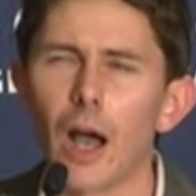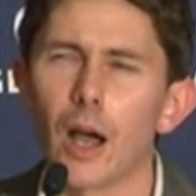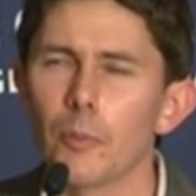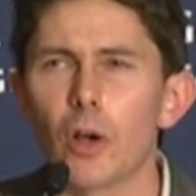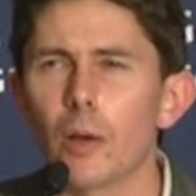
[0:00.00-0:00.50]

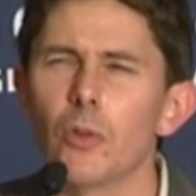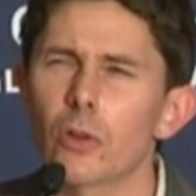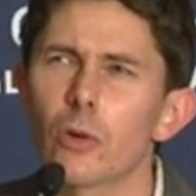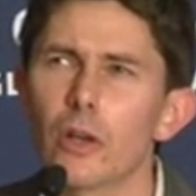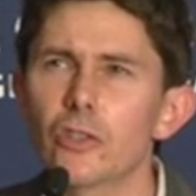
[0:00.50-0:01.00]
I'm not
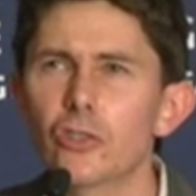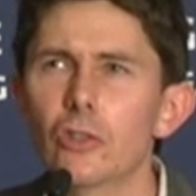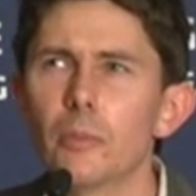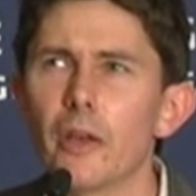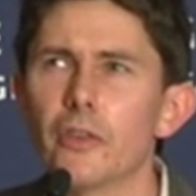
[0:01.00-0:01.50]
quite sure
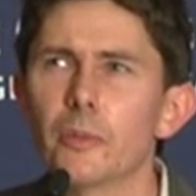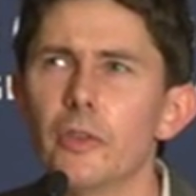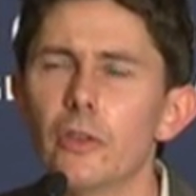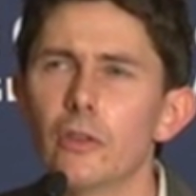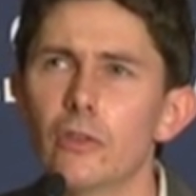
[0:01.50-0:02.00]
about this. I mean,
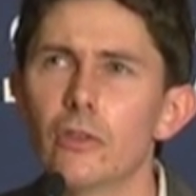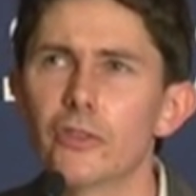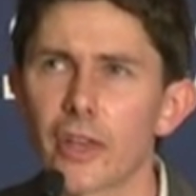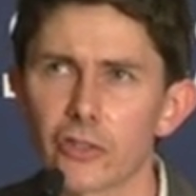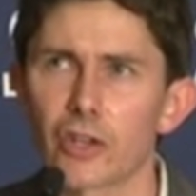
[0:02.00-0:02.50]
the
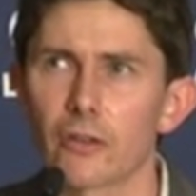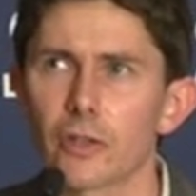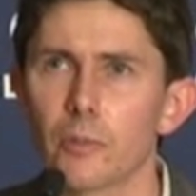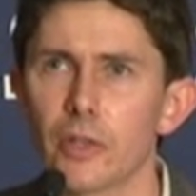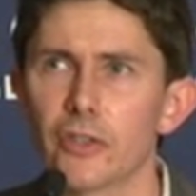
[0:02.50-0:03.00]
sex
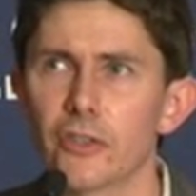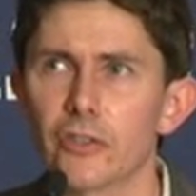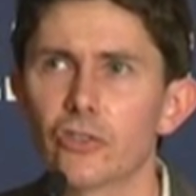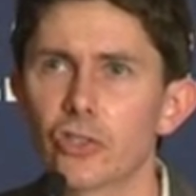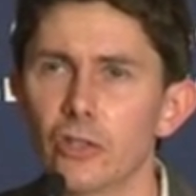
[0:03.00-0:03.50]
trafficking business,
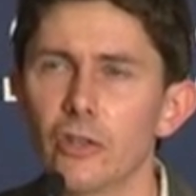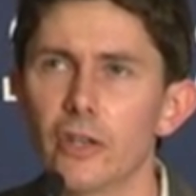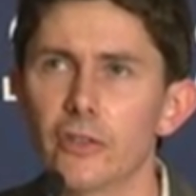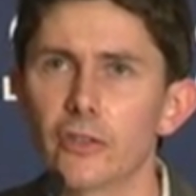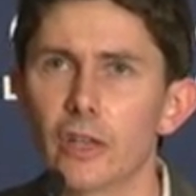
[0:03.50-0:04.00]
it's true that
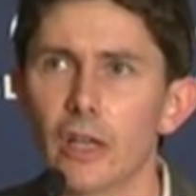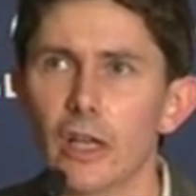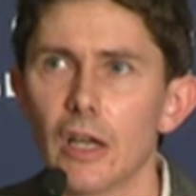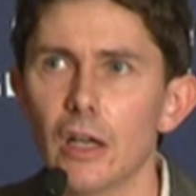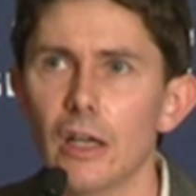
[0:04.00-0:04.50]
it's
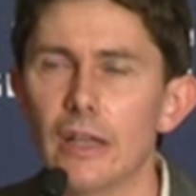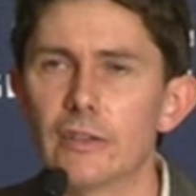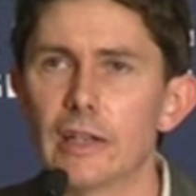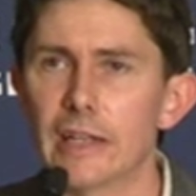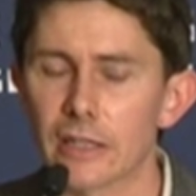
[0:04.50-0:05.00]

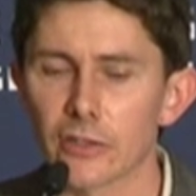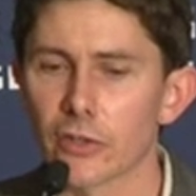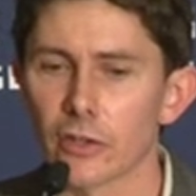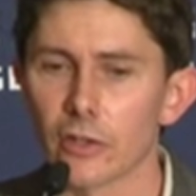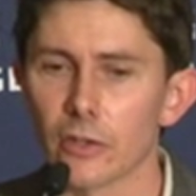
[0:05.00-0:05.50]
linked
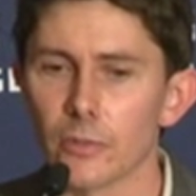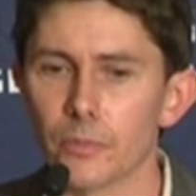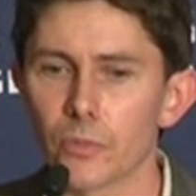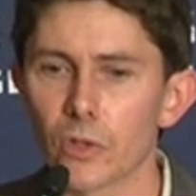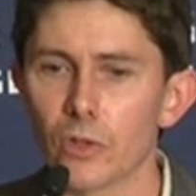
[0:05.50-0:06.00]
to
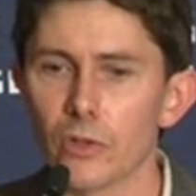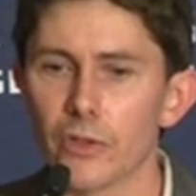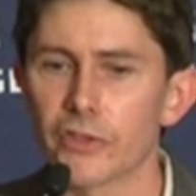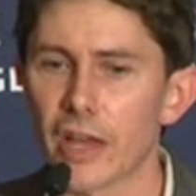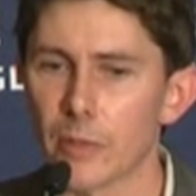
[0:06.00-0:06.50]
the
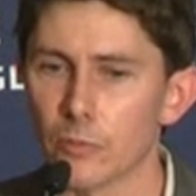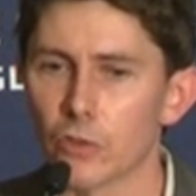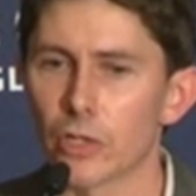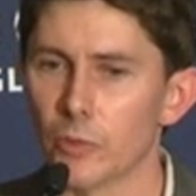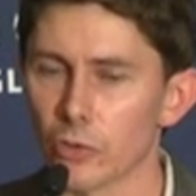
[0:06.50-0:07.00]
same
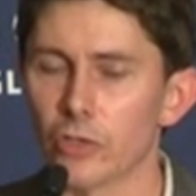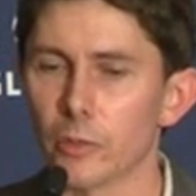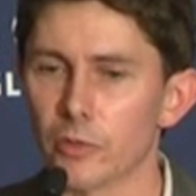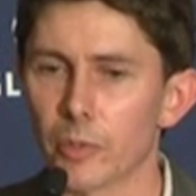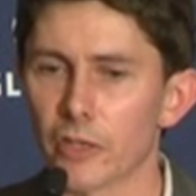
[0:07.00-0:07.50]
criminal
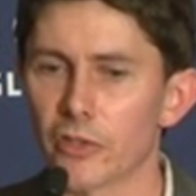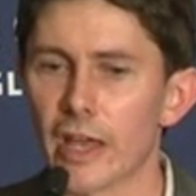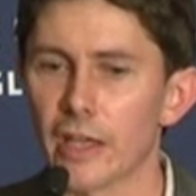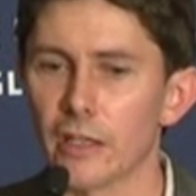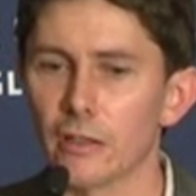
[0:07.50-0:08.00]
groups, because
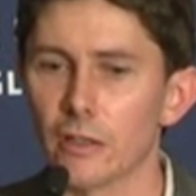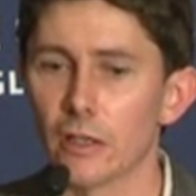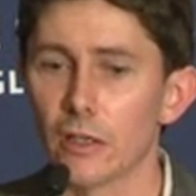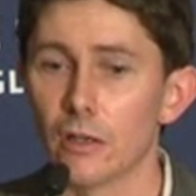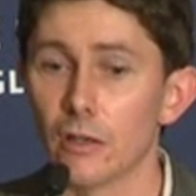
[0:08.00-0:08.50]

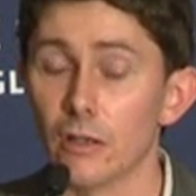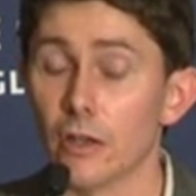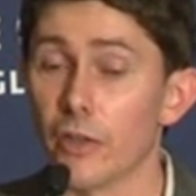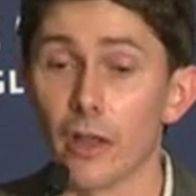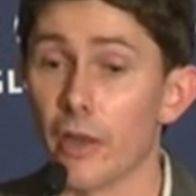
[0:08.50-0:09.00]

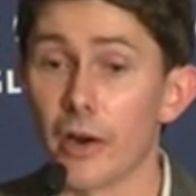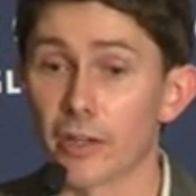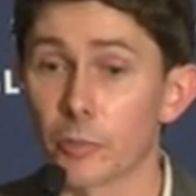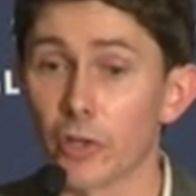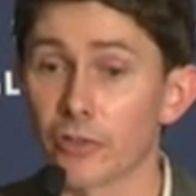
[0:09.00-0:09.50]
they're
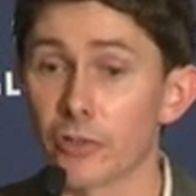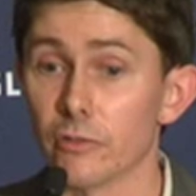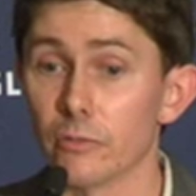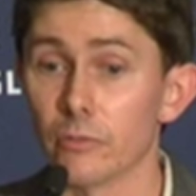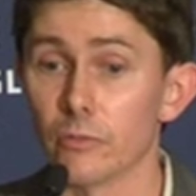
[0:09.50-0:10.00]
experts
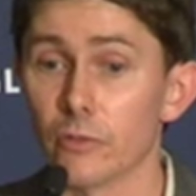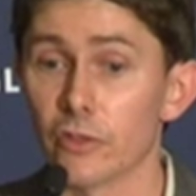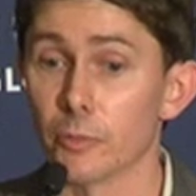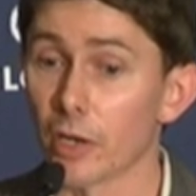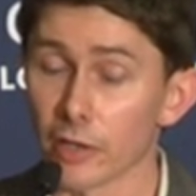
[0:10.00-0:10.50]
in
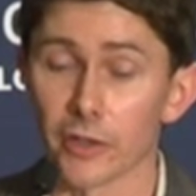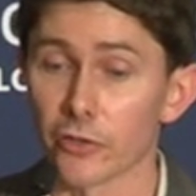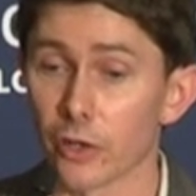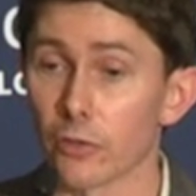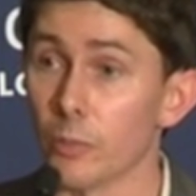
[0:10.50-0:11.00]
smuggling
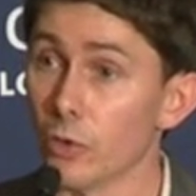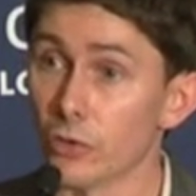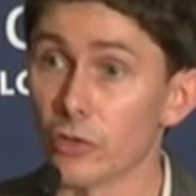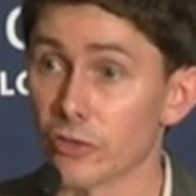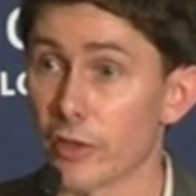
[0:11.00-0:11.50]
things over the
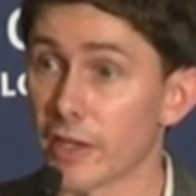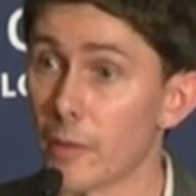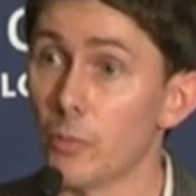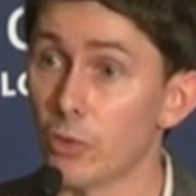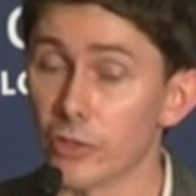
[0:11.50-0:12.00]
border, and so they get
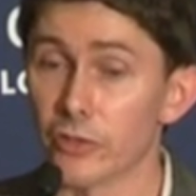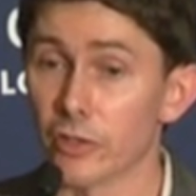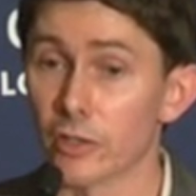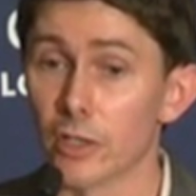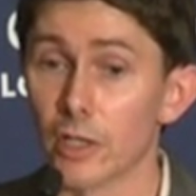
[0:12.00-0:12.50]
more
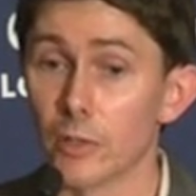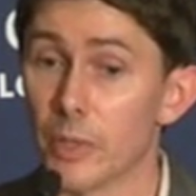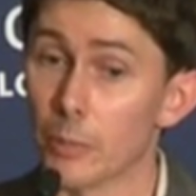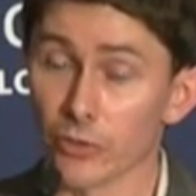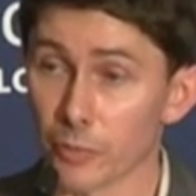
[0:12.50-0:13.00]
into
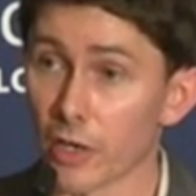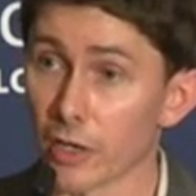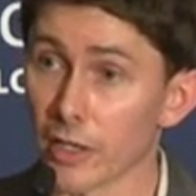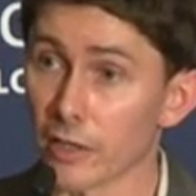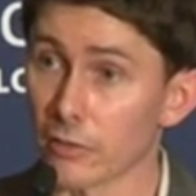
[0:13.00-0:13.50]
people
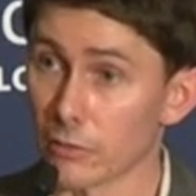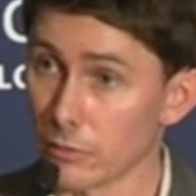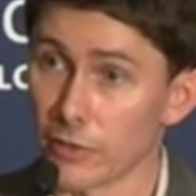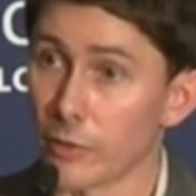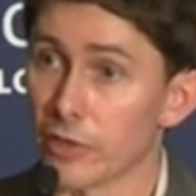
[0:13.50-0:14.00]
smuggling, and
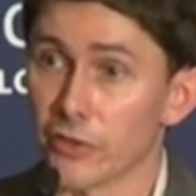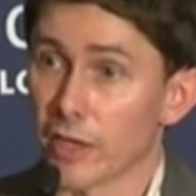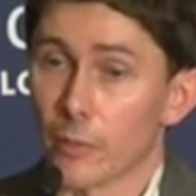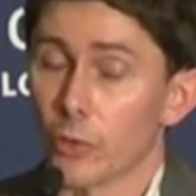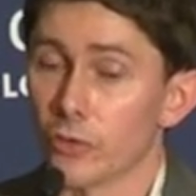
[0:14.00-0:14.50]
for that reason they
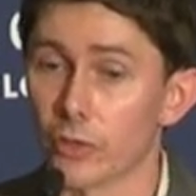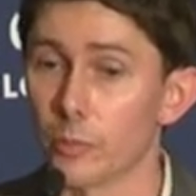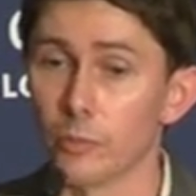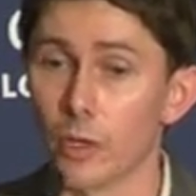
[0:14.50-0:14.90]
get more into